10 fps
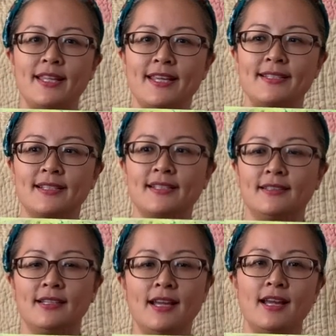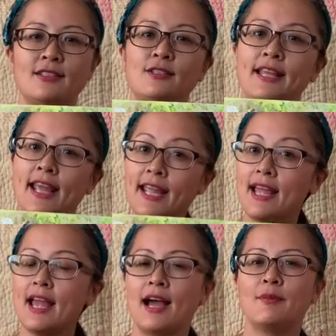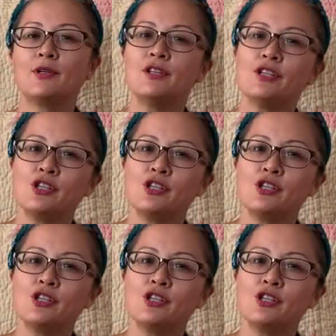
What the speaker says: Theatre. Today I'm going to